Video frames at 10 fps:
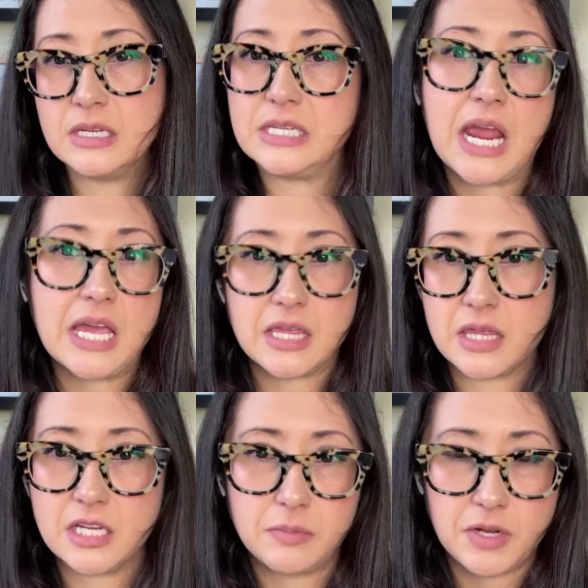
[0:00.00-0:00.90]
day that
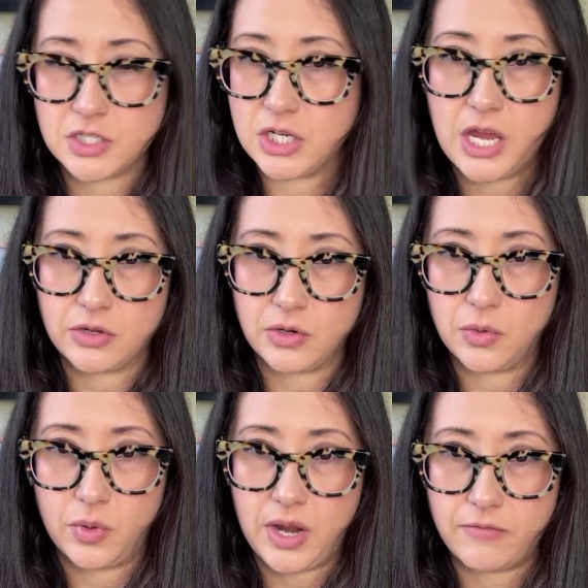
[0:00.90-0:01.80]
they spent together,
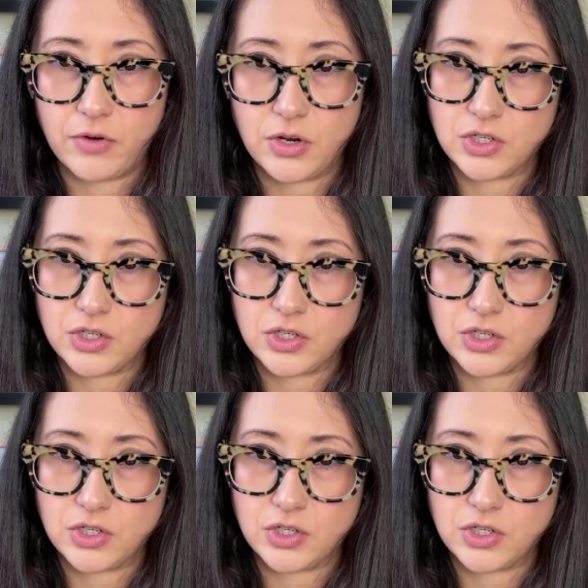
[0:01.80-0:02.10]
whatever,